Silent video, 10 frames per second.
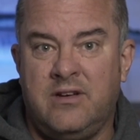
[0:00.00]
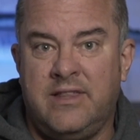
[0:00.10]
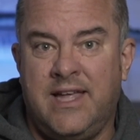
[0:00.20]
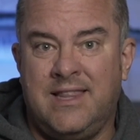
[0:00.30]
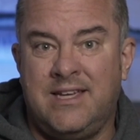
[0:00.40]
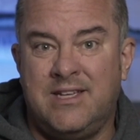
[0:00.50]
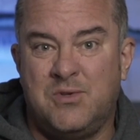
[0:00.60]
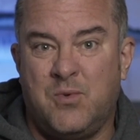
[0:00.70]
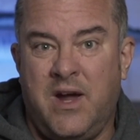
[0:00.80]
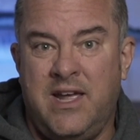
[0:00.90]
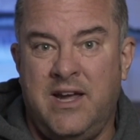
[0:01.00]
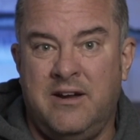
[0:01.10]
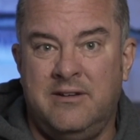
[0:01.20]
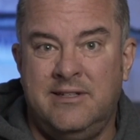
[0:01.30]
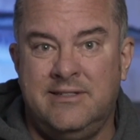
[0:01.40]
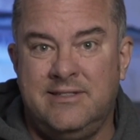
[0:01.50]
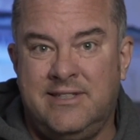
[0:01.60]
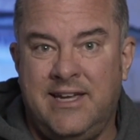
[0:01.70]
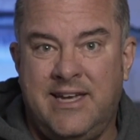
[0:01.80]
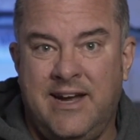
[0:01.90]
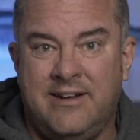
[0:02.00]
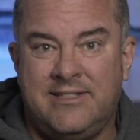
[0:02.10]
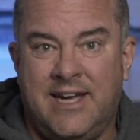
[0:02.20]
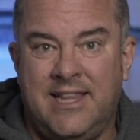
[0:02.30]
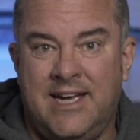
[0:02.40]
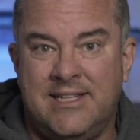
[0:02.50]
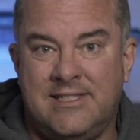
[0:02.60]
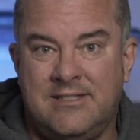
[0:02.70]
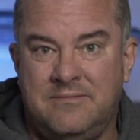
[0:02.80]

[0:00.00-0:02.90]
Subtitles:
and that link is right here. Take care, tight lines.